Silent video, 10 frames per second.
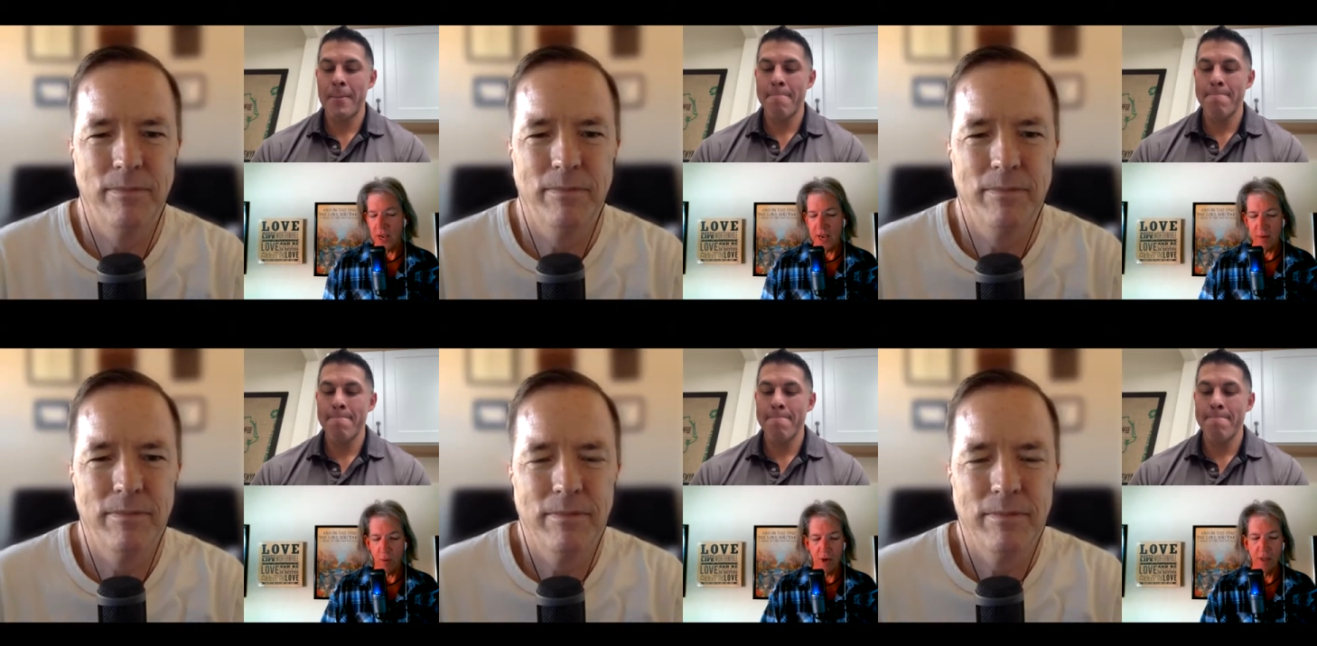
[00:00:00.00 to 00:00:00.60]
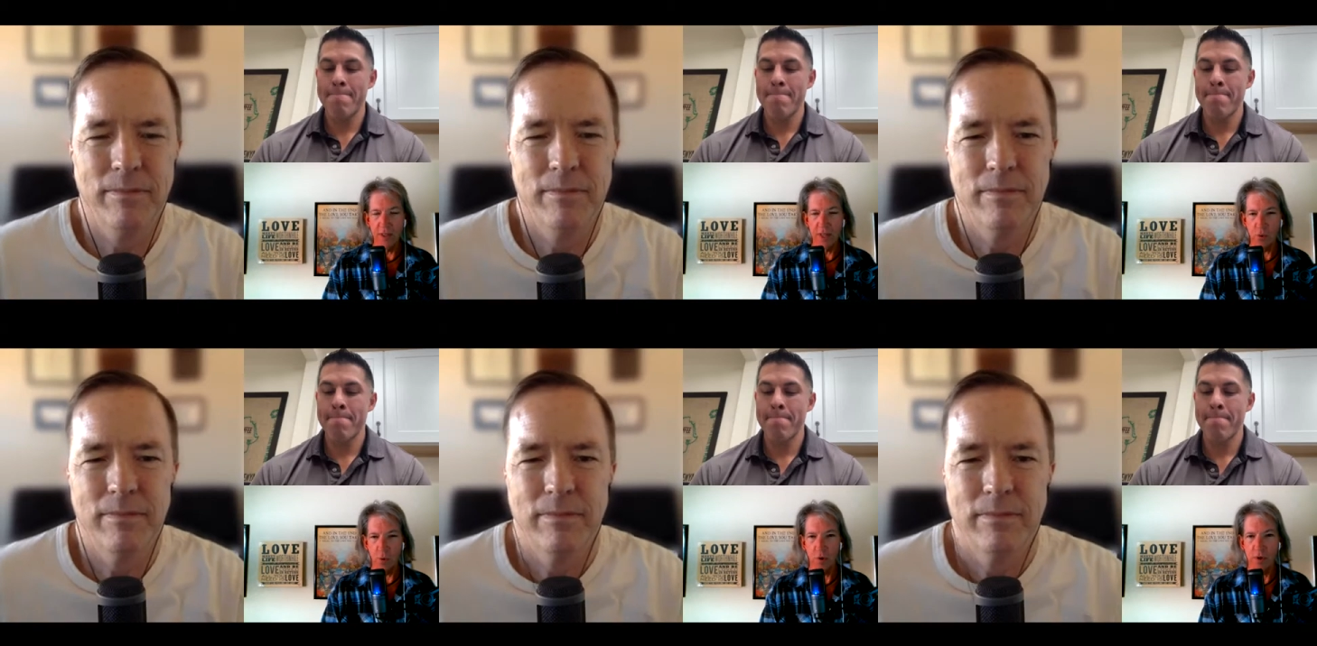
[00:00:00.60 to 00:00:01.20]
Speaker 1: And one of the
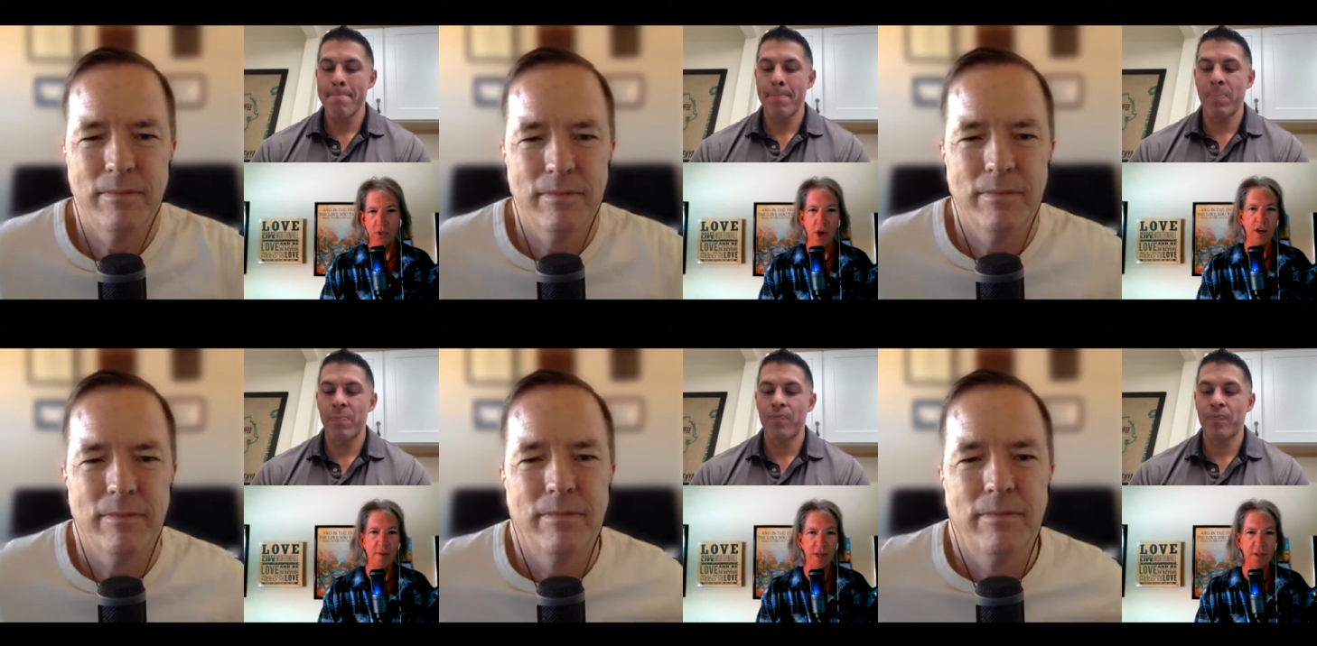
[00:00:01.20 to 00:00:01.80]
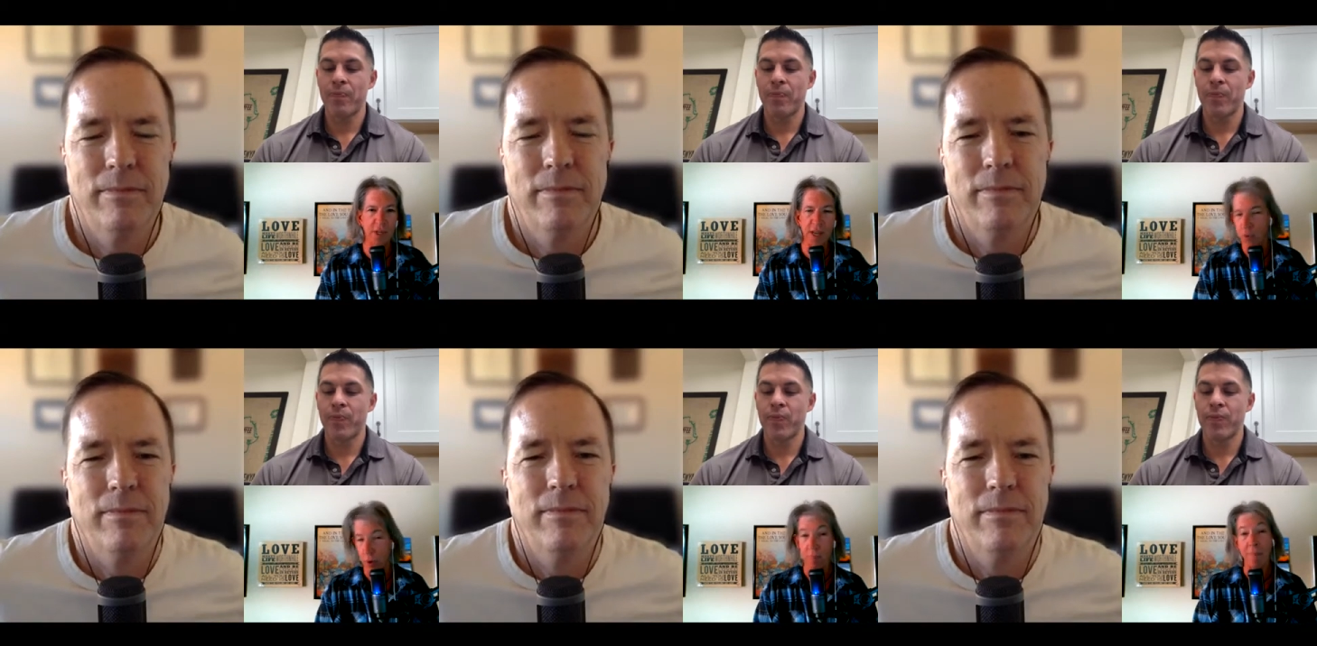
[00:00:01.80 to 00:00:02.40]
things we're going to talk about today
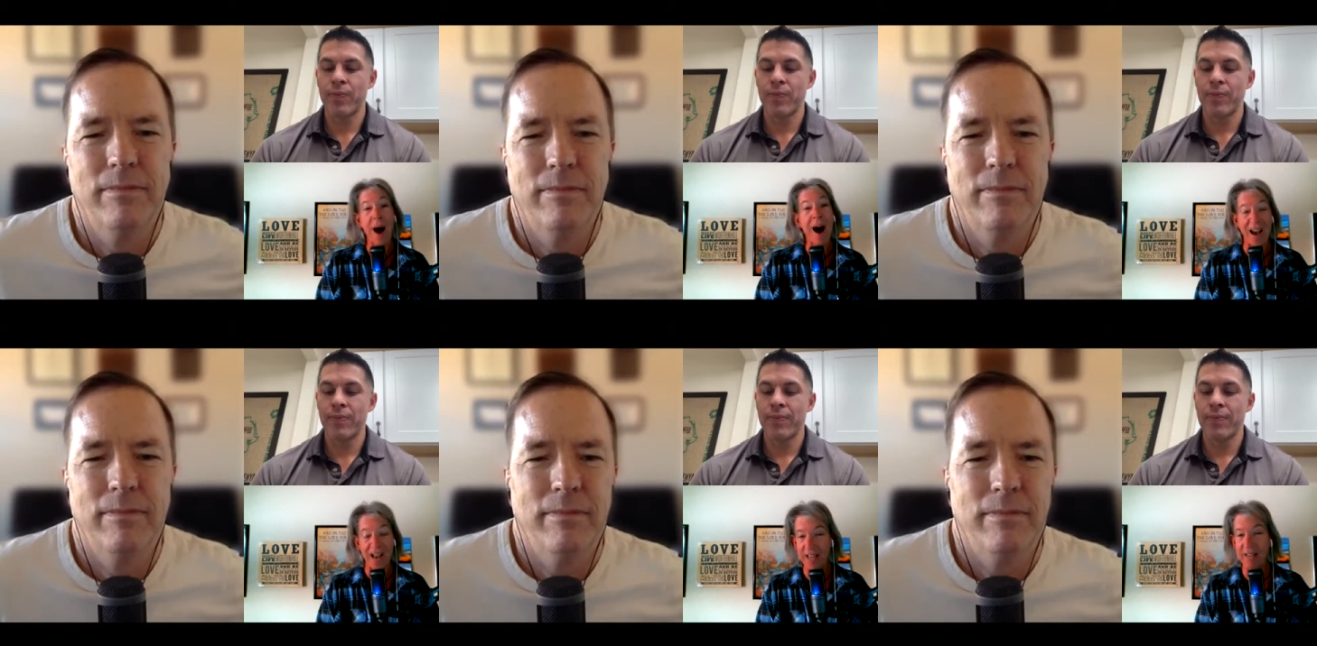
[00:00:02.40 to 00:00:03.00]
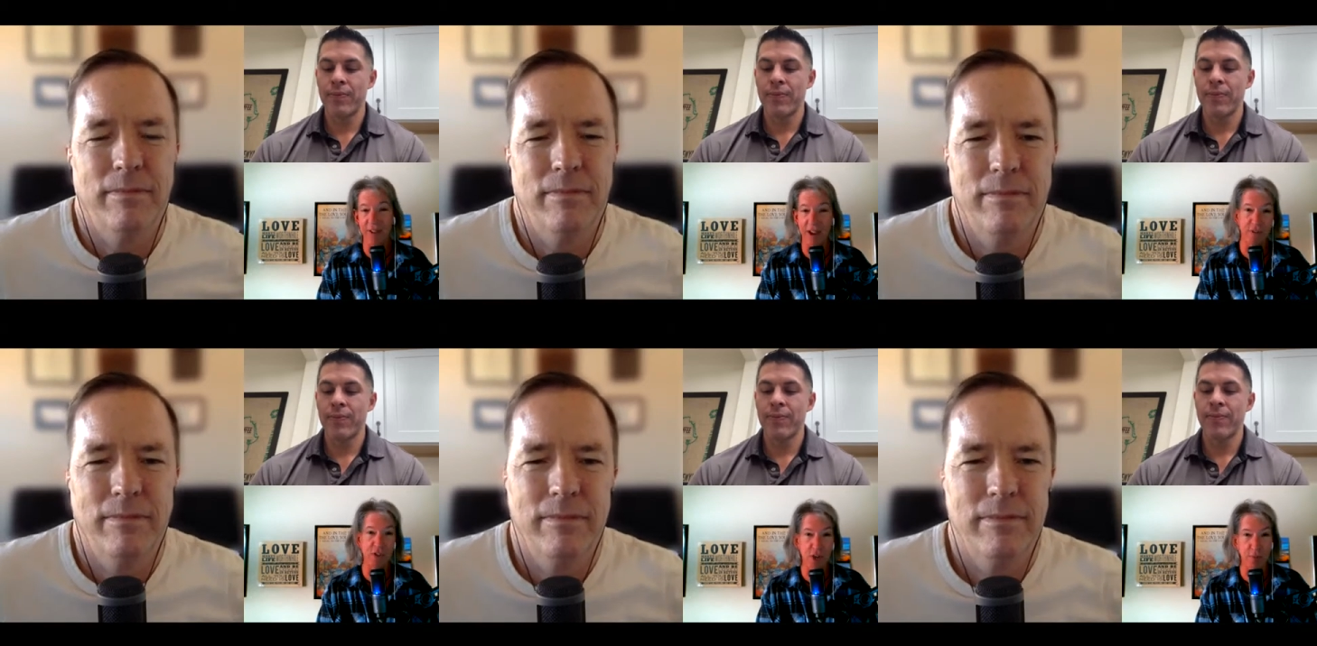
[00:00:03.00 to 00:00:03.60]
is one of my
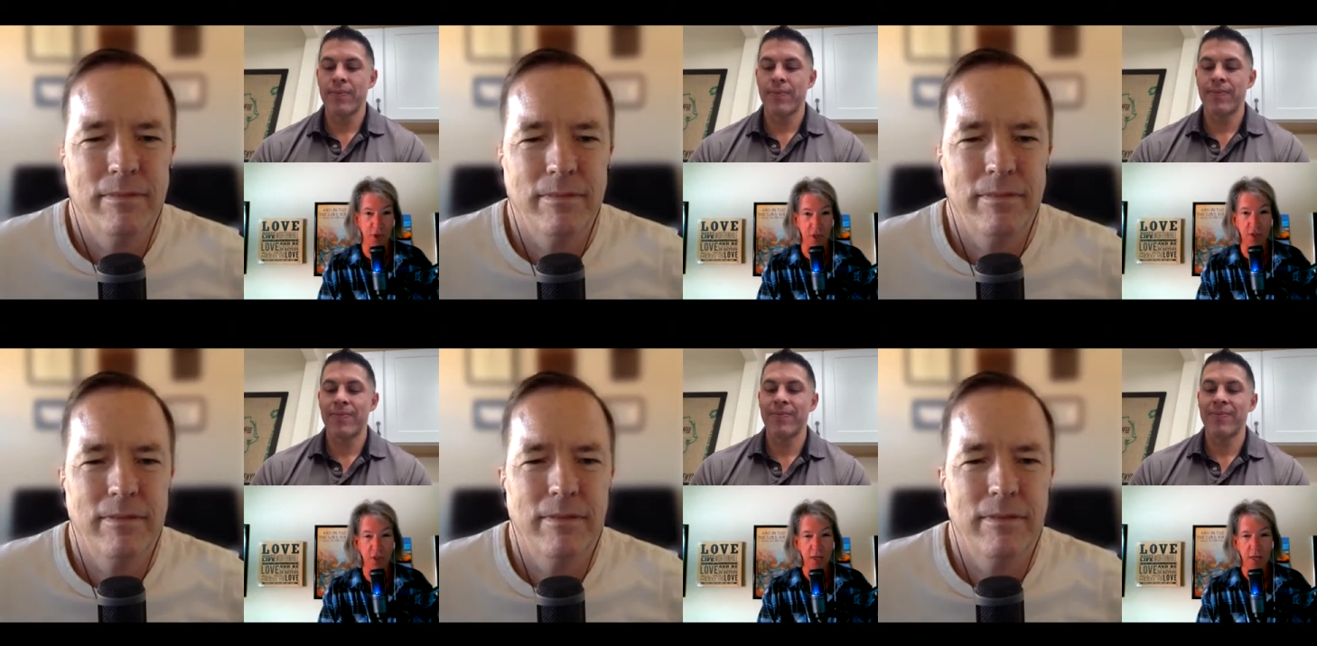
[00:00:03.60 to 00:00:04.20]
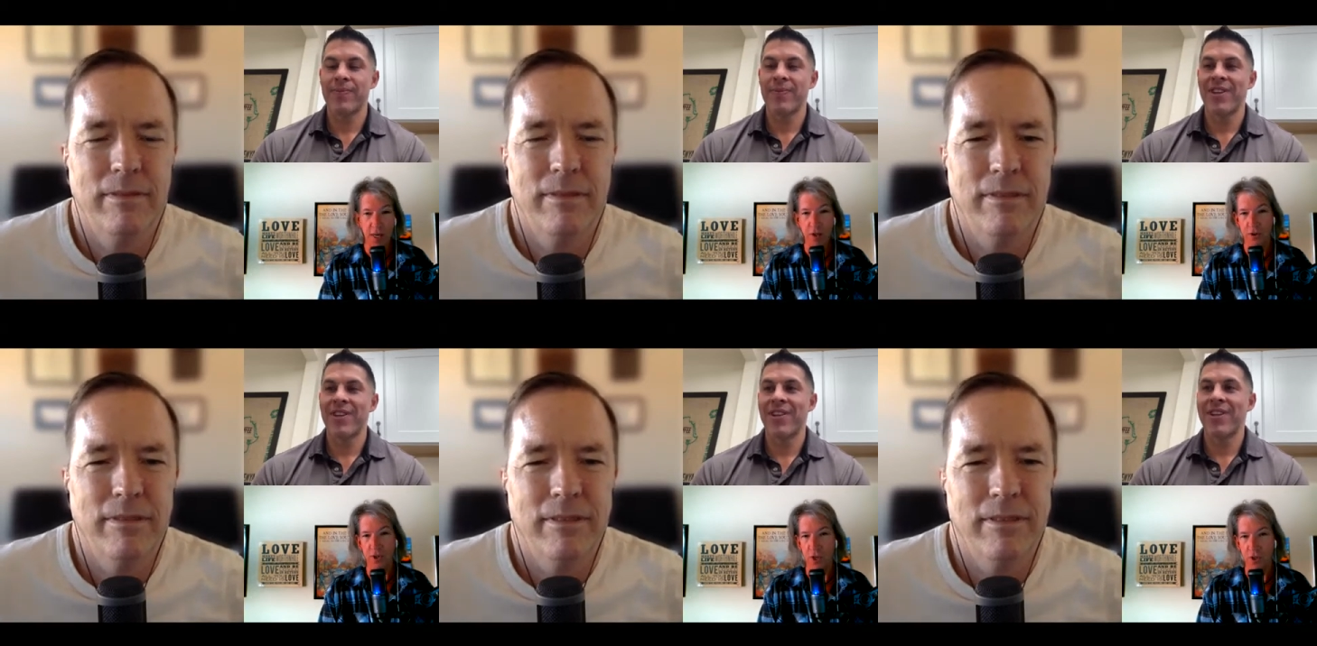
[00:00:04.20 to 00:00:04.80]
favorite subjects. I
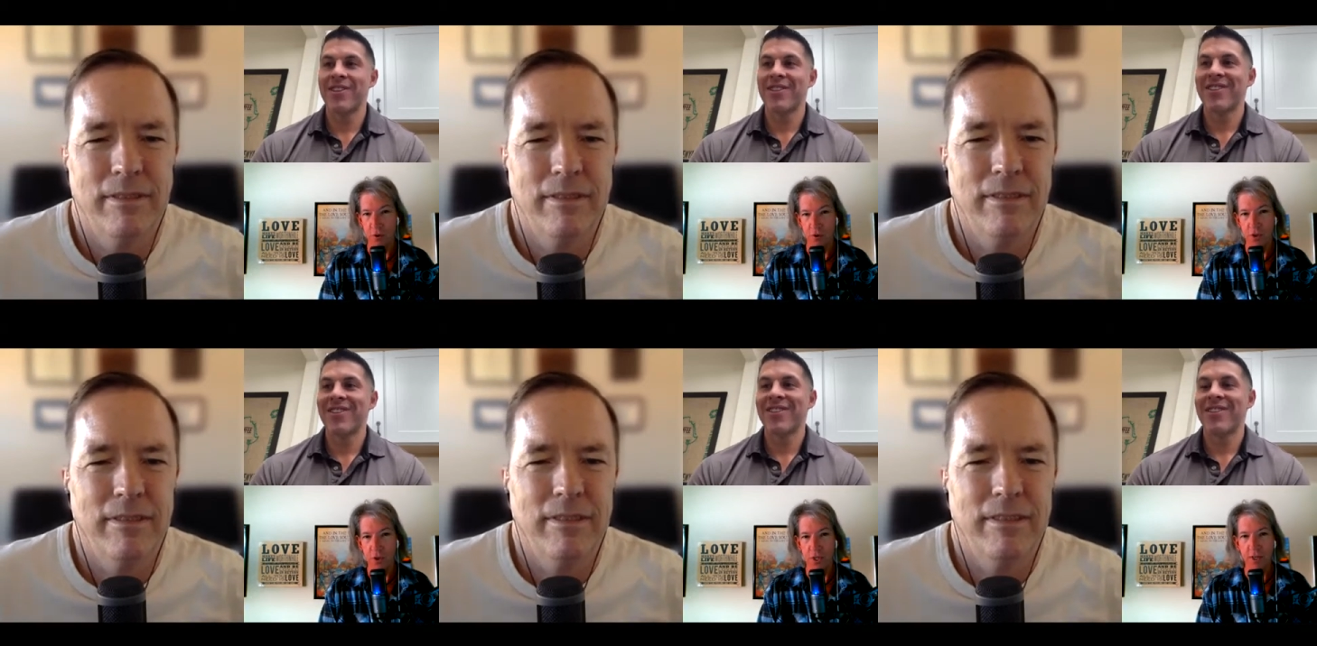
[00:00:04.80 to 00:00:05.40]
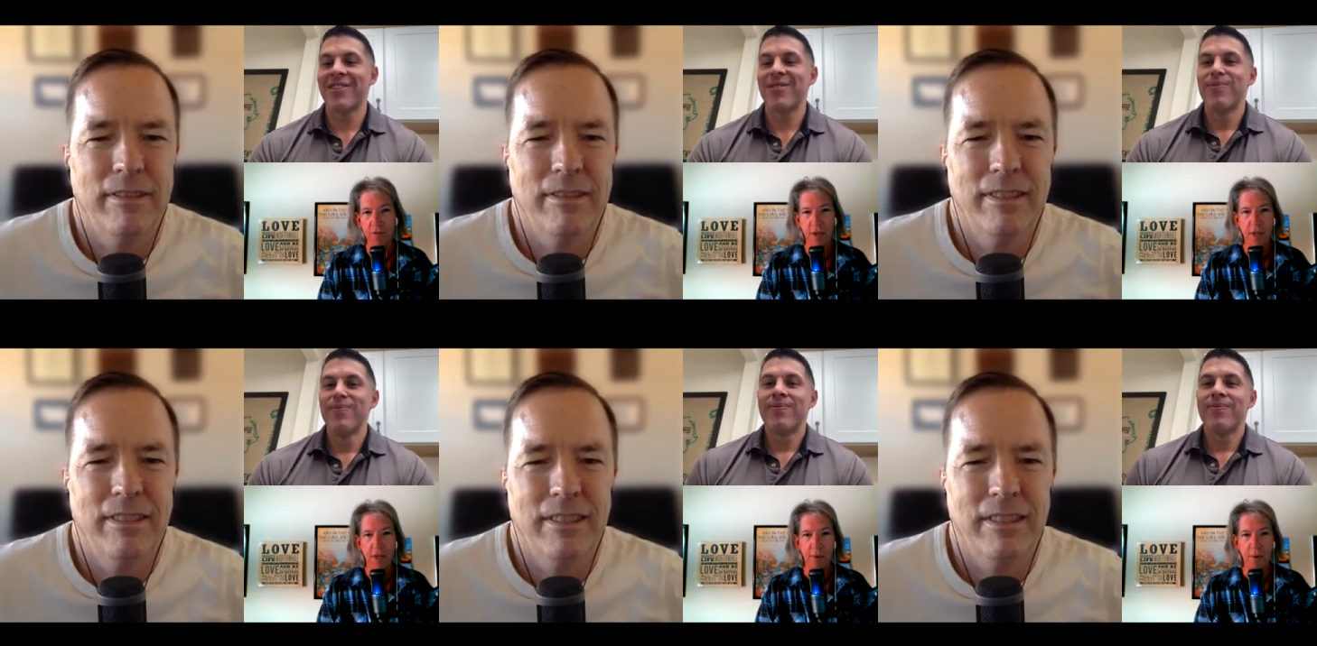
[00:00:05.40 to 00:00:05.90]
know it's not yours, Steve,